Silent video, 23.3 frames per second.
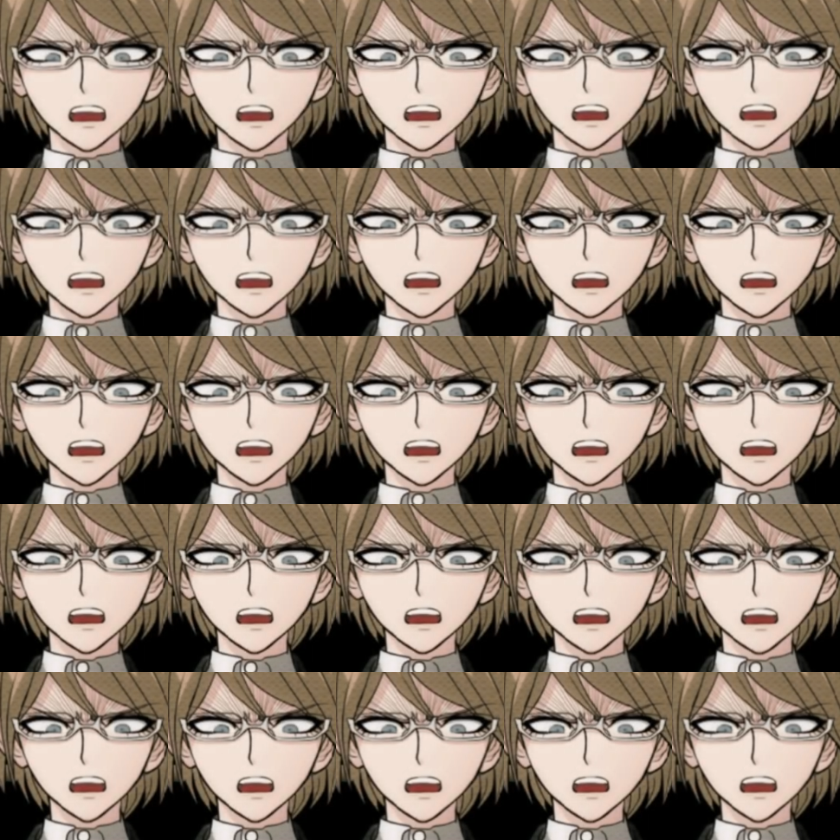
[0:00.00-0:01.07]

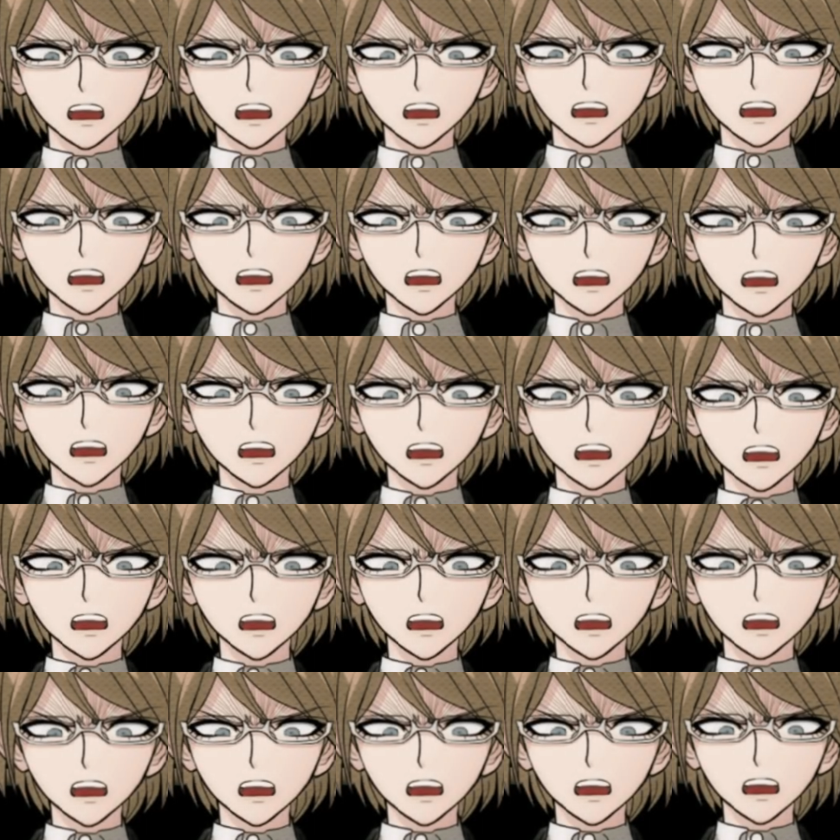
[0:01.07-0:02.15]

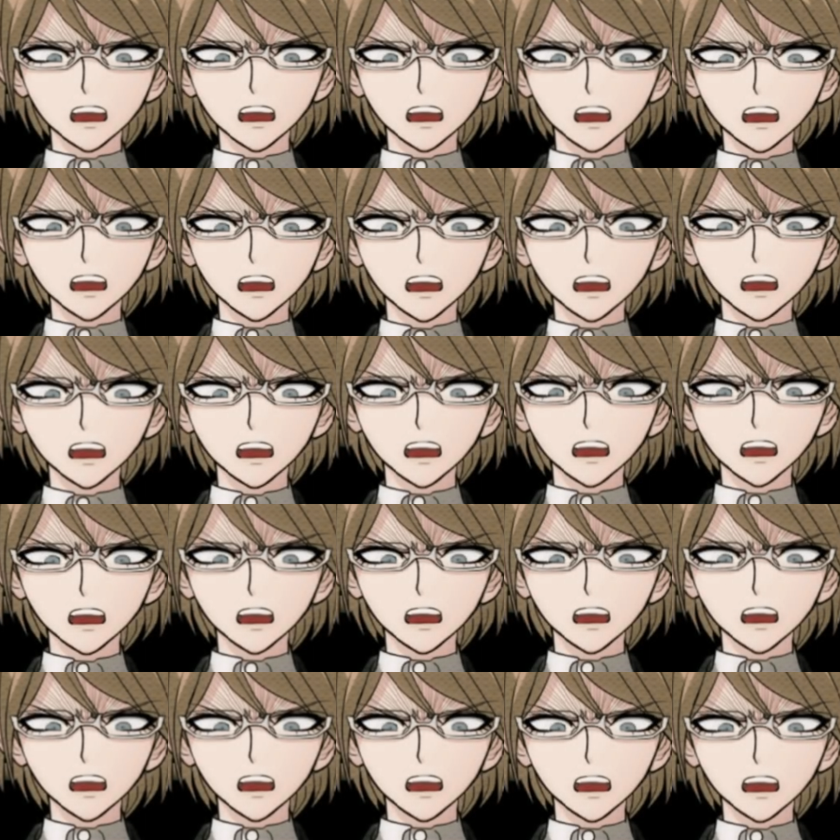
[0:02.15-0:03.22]

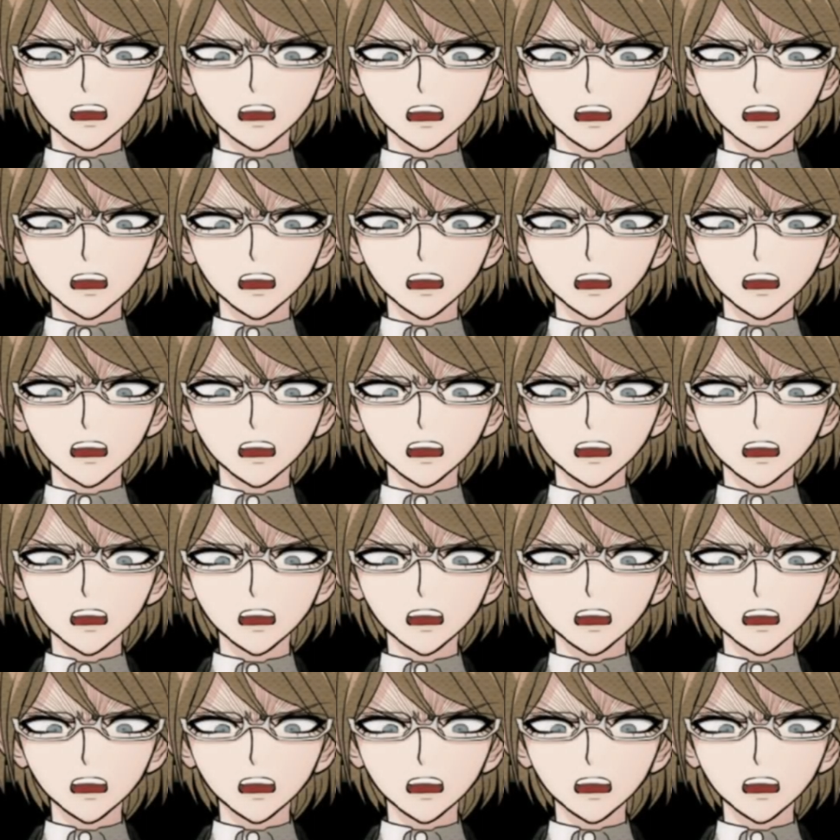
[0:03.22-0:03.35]
The person shown says nothing.